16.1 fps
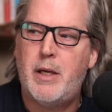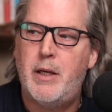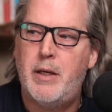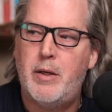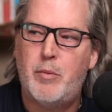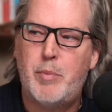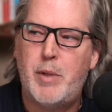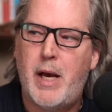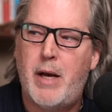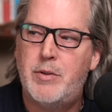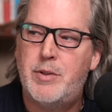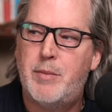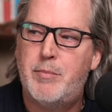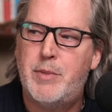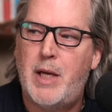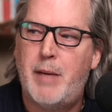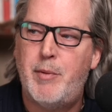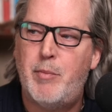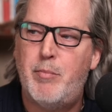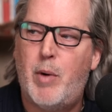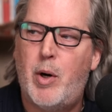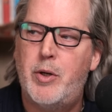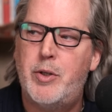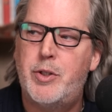and it'll be out sometime in
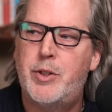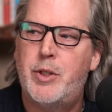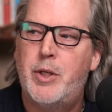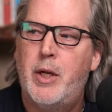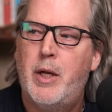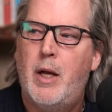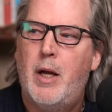March.